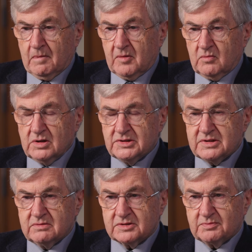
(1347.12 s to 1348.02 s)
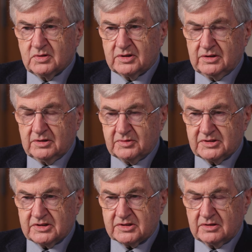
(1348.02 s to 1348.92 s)
But once he was put in the
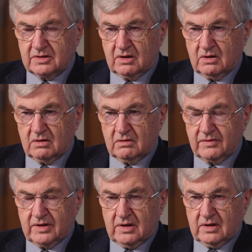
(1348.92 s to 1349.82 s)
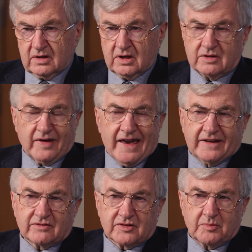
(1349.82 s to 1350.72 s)
position of kind of
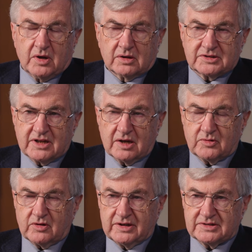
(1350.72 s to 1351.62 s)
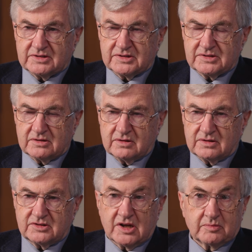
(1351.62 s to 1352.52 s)
head of the party apparatus
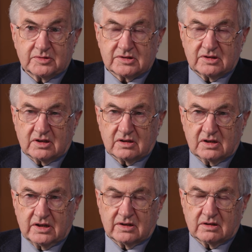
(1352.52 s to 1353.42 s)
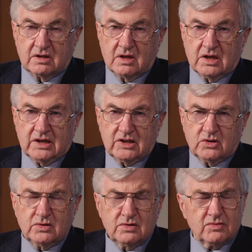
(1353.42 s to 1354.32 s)
and deputy leader, he
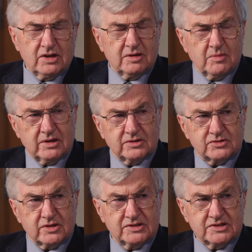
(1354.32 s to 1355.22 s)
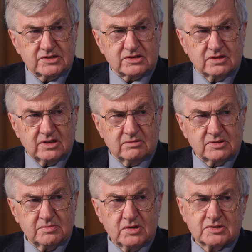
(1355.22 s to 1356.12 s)
couldn't really make the transition. He
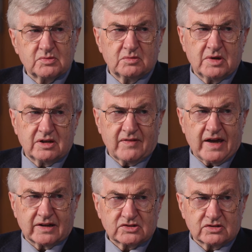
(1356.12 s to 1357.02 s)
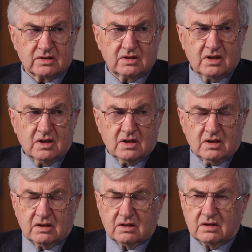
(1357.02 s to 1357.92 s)
was much more a man of action.
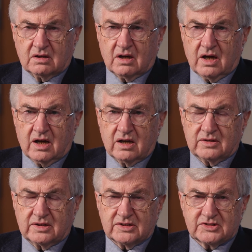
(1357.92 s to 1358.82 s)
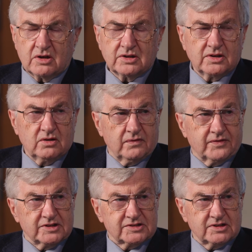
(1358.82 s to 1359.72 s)
And stuck in an
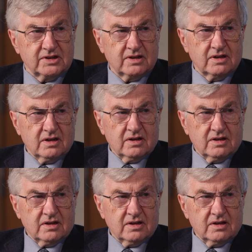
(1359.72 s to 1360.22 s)
office, he